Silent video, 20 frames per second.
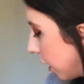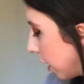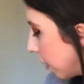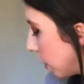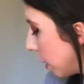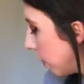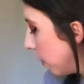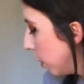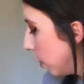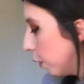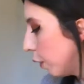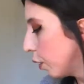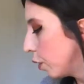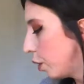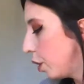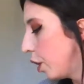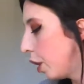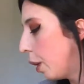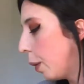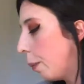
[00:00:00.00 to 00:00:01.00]
think I'm going to move on
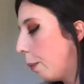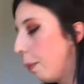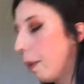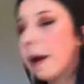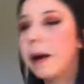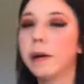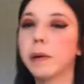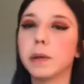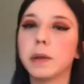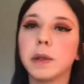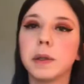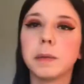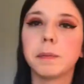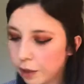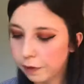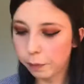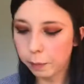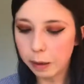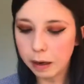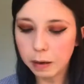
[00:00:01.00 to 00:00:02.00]
to brows.
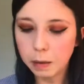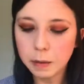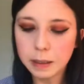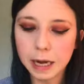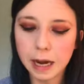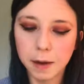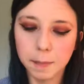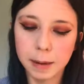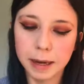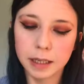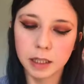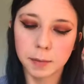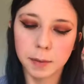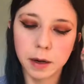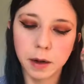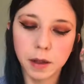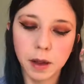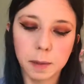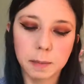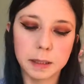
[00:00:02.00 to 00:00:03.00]
So for brows, I picked up
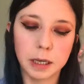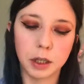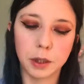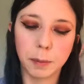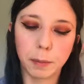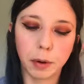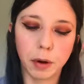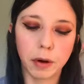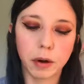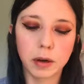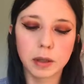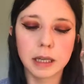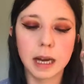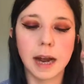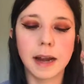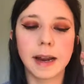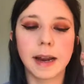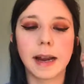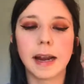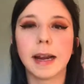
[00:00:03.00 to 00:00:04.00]
another Obsession product.
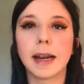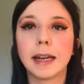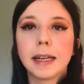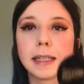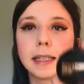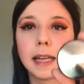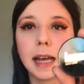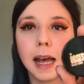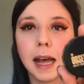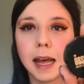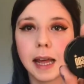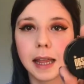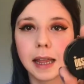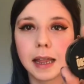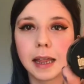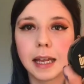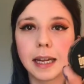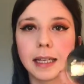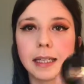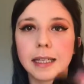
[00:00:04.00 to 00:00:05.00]
And it is
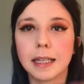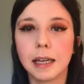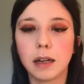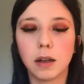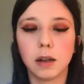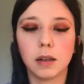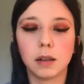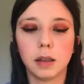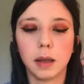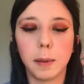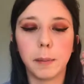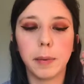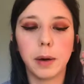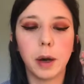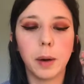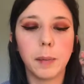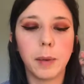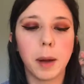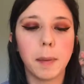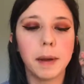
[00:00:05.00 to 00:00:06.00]
this little
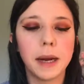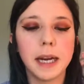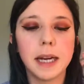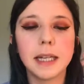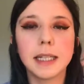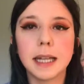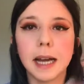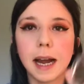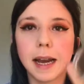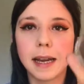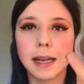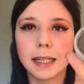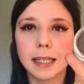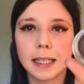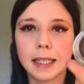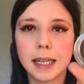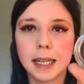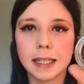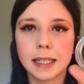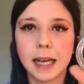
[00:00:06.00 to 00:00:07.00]
brow pomade. And it
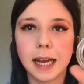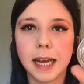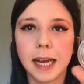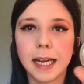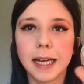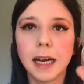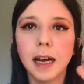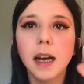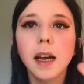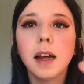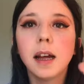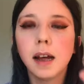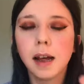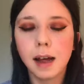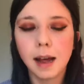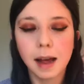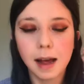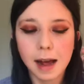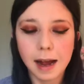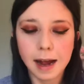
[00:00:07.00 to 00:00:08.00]
is this here.
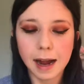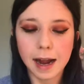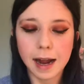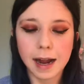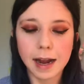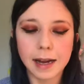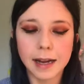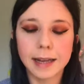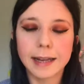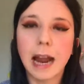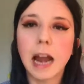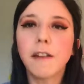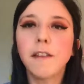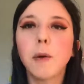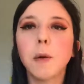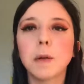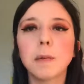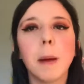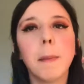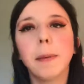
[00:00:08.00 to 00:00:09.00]
And again, if
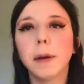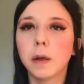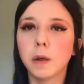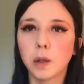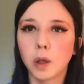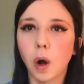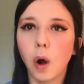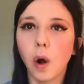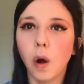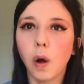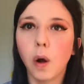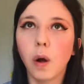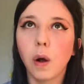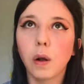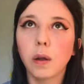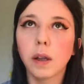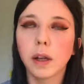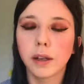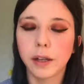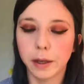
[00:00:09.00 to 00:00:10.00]
you watch my Boots
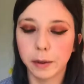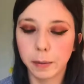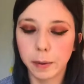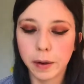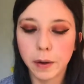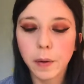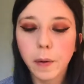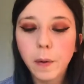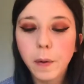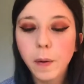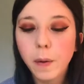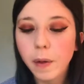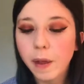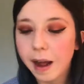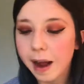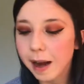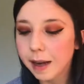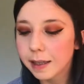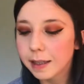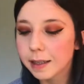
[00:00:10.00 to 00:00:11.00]
haul, you would know
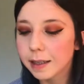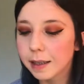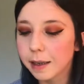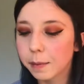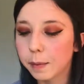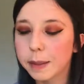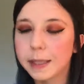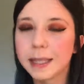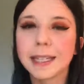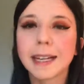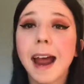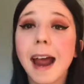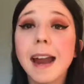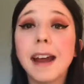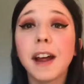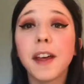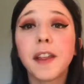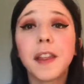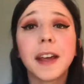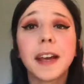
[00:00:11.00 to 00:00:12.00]
that, once again,
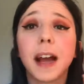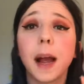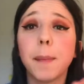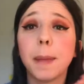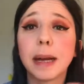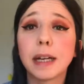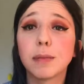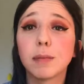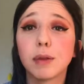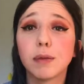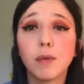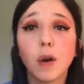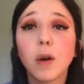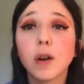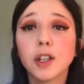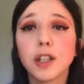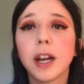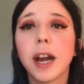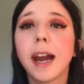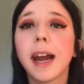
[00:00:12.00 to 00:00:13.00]
I think I picked up the wrong
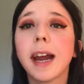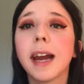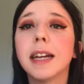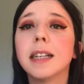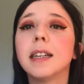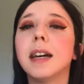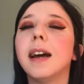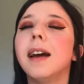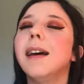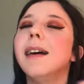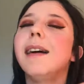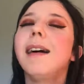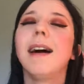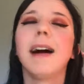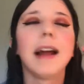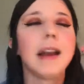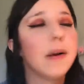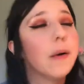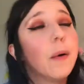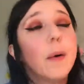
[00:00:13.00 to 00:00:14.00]
shade.
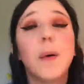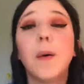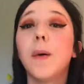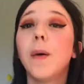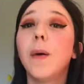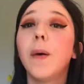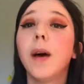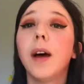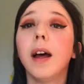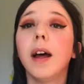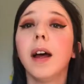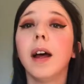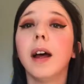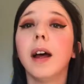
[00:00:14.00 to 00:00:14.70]
I know,